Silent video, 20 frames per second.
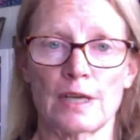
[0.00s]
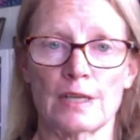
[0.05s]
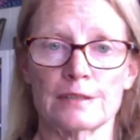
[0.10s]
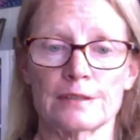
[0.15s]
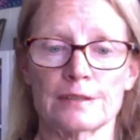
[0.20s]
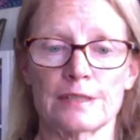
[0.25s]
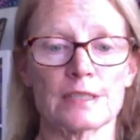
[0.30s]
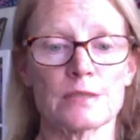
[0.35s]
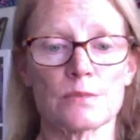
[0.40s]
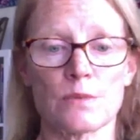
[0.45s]

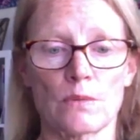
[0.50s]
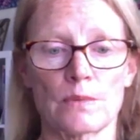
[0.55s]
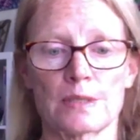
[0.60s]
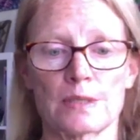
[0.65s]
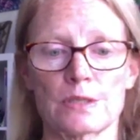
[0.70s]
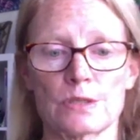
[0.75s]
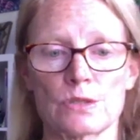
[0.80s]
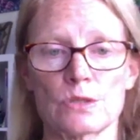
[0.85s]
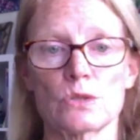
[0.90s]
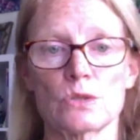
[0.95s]
And that's what
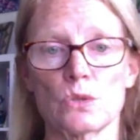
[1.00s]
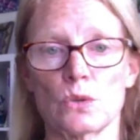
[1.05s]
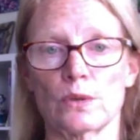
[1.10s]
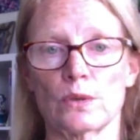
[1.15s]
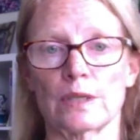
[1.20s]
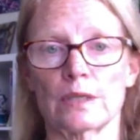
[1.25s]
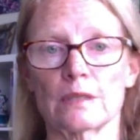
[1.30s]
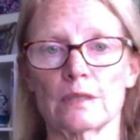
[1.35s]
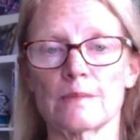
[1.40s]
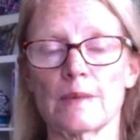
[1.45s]
we're
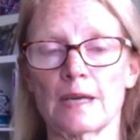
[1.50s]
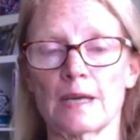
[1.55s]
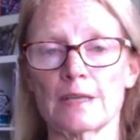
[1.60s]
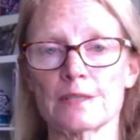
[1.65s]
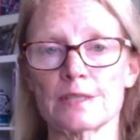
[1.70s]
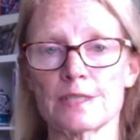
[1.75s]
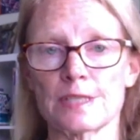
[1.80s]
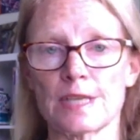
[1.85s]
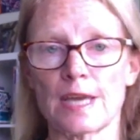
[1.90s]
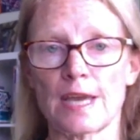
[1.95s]
talking
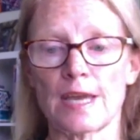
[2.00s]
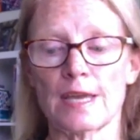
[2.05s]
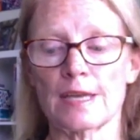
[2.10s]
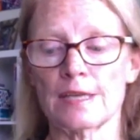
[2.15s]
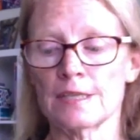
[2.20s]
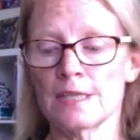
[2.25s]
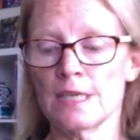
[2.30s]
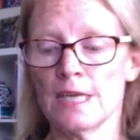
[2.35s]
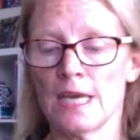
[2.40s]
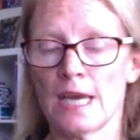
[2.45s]
about
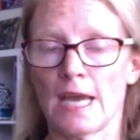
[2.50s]
today.